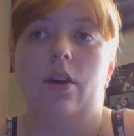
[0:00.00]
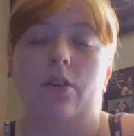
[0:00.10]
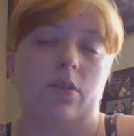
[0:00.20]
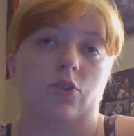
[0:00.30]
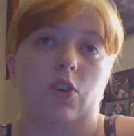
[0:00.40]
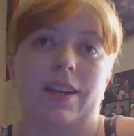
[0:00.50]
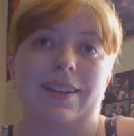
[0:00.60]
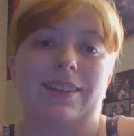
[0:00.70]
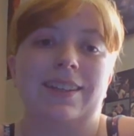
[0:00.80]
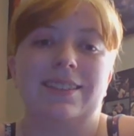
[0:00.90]
I'll try
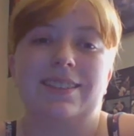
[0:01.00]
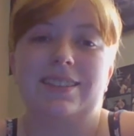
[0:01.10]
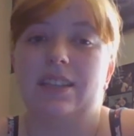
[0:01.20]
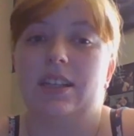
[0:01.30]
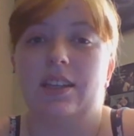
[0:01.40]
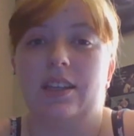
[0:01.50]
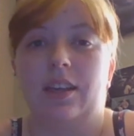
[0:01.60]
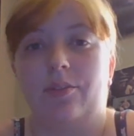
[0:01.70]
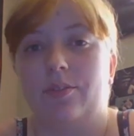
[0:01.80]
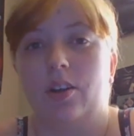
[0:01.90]
at least.
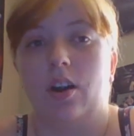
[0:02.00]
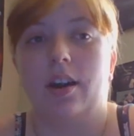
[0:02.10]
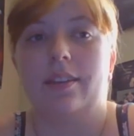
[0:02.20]
If not,